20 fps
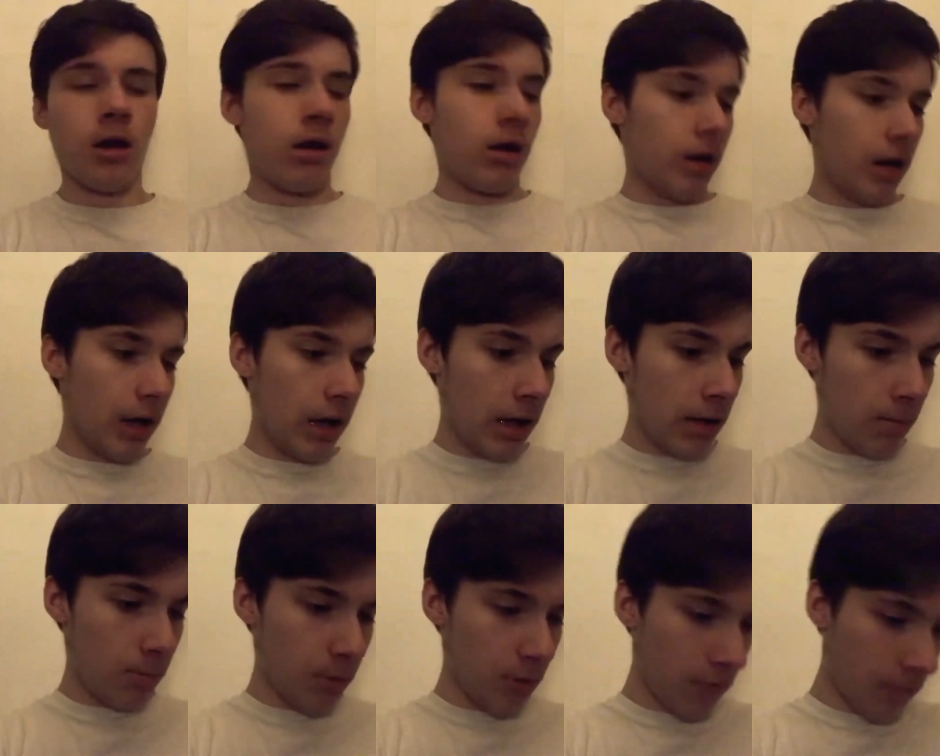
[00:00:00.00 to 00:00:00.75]

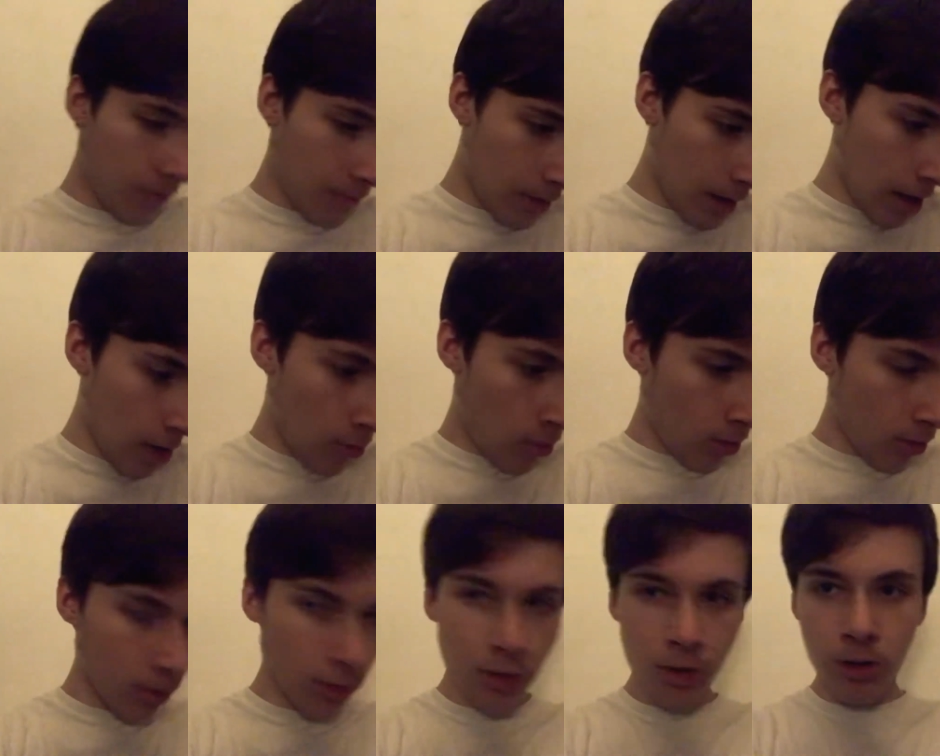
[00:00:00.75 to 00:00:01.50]
Uh, but from now
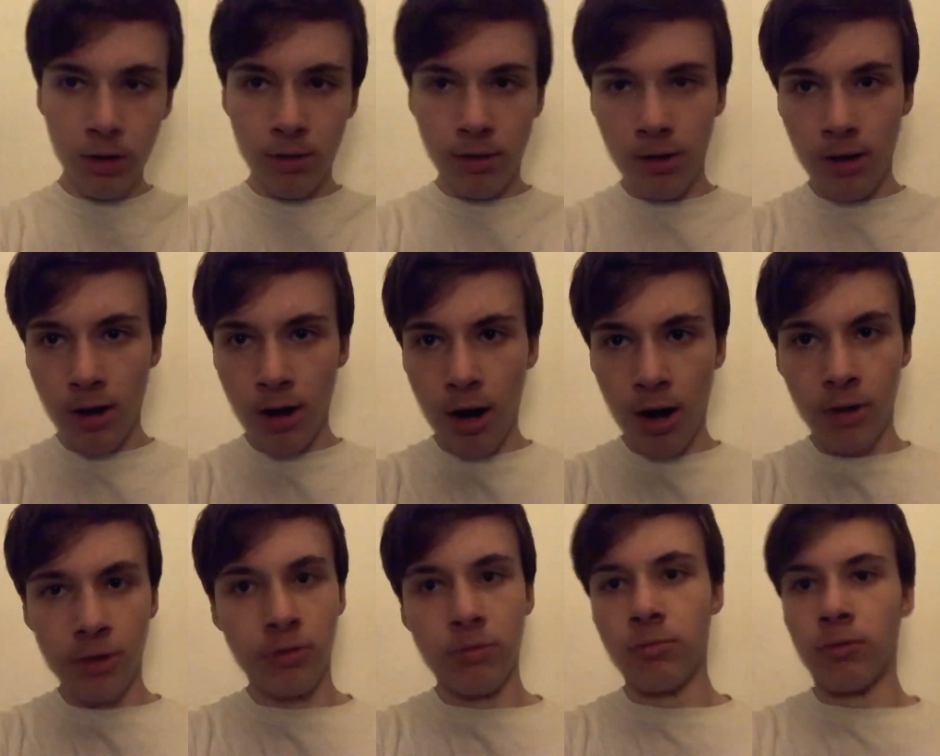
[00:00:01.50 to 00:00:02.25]
on,
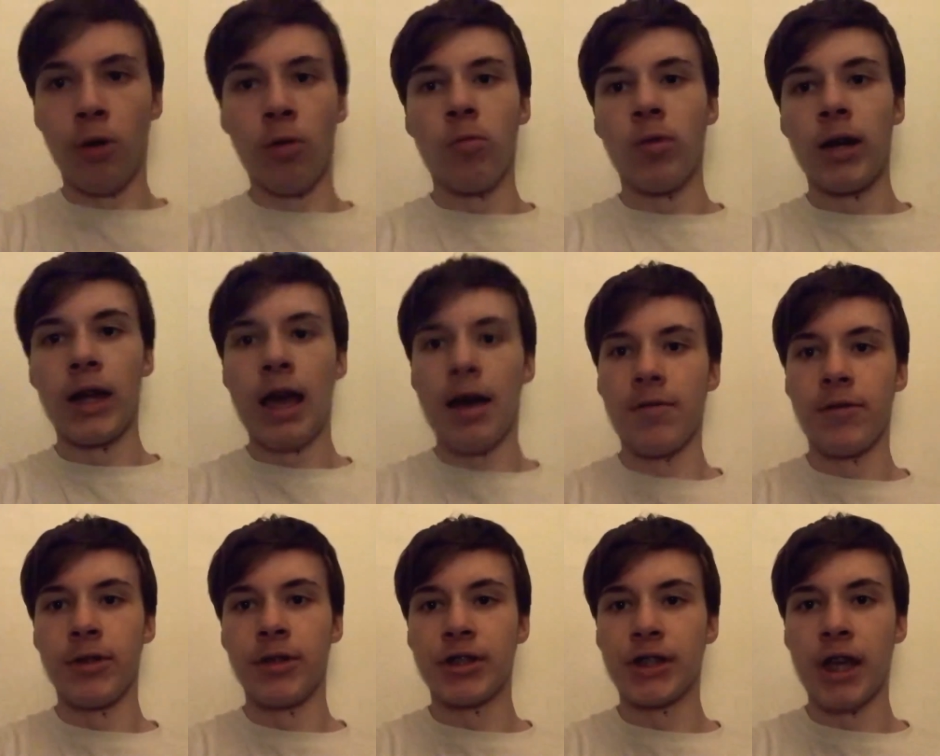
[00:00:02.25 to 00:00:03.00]
I don't really
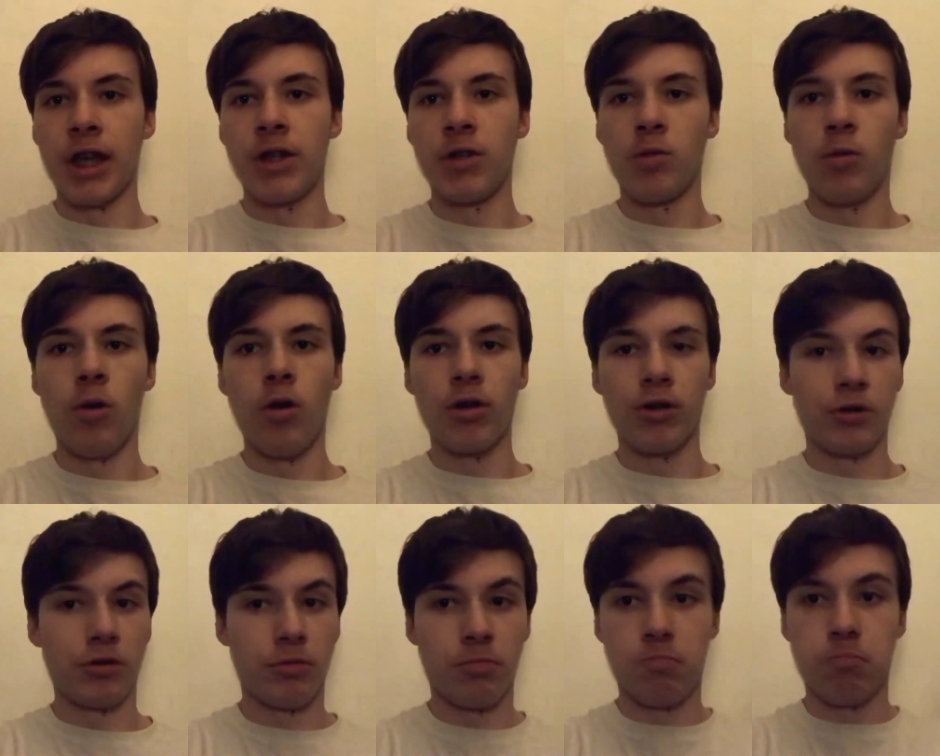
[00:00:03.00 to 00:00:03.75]
have a schedule.
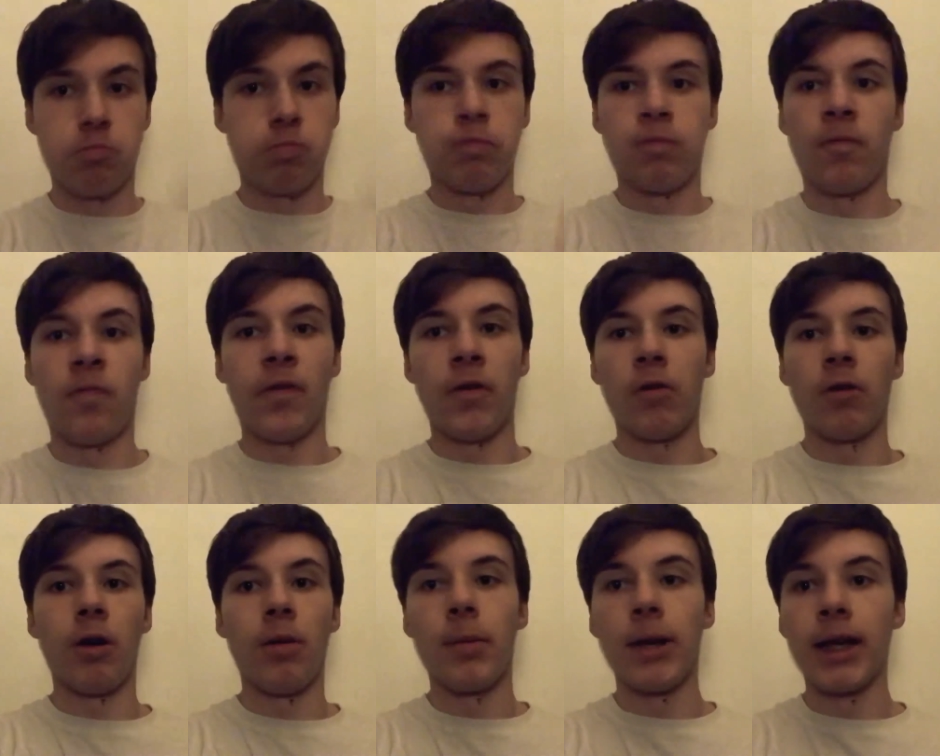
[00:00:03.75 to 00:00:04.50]
I
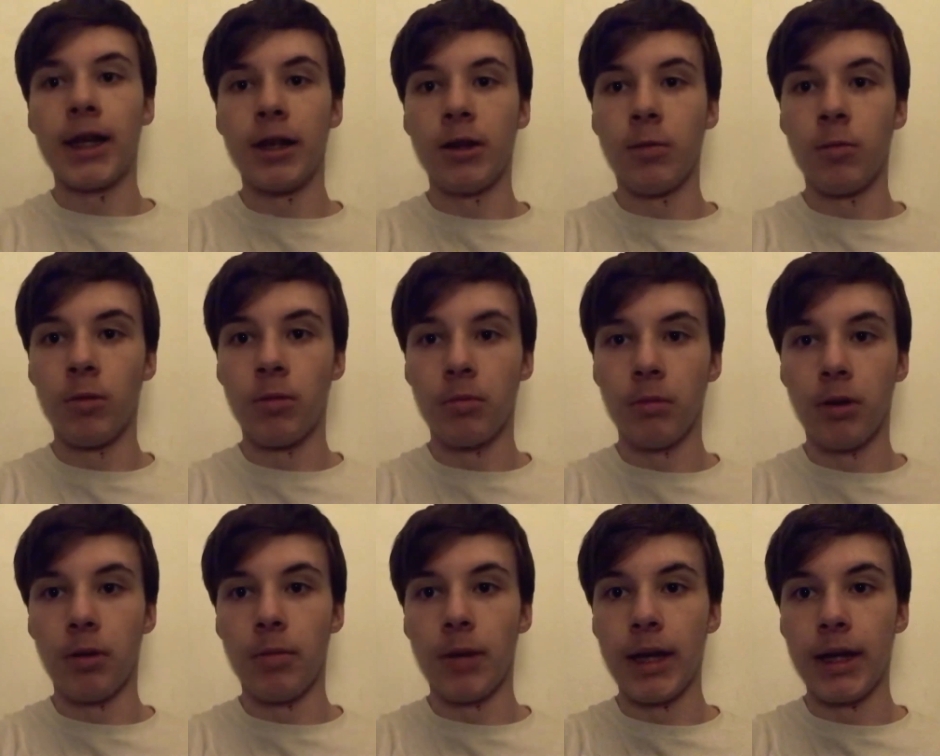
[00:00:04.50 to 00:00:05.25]
feel like making them, I'm
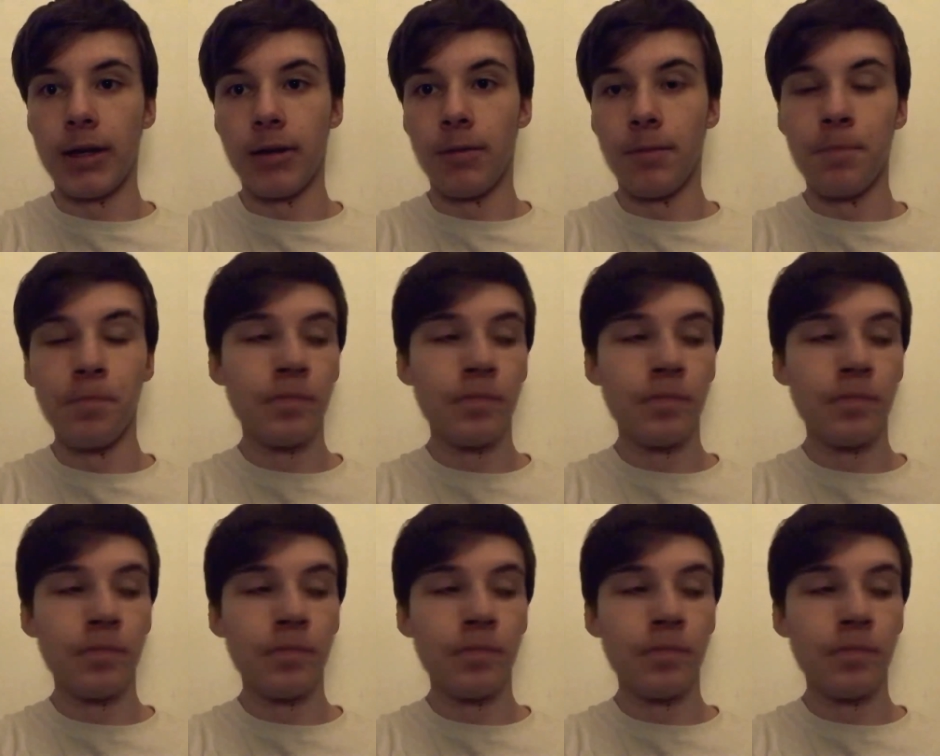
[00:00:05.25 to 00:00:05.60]
going to make them.